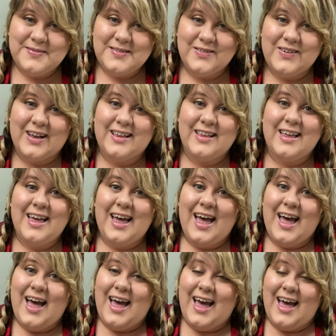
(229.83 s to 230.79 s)
Well,
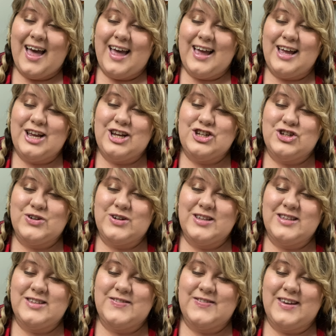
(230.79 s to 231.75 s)
enjoy
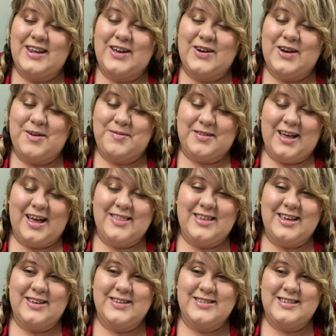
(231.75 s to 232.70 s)
this video. I'm glad
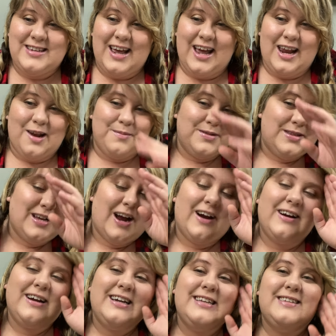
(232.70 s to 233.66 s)
that you stayed. I'm
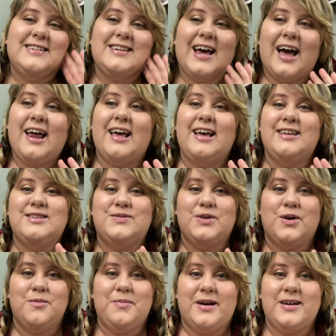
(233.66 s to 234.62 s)
sorry it's not as
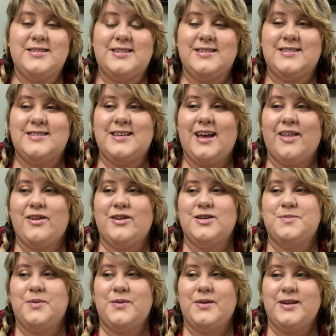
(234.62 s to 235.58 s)
robust as the others,
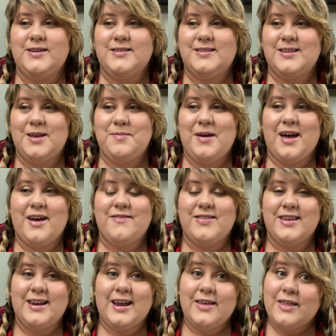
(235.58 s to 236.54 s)
but when you sleep half
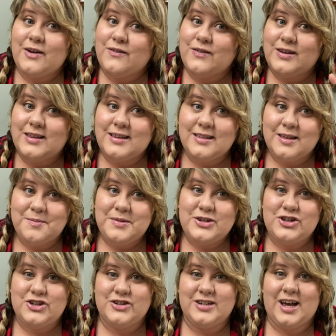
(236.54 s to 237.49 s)
the day, that really
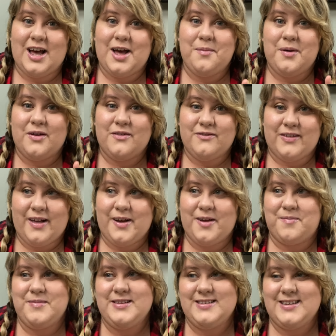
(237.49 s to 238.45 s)
limits your time on
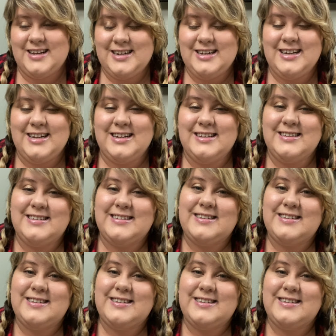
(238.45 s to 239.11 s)
Vlogmas ideas.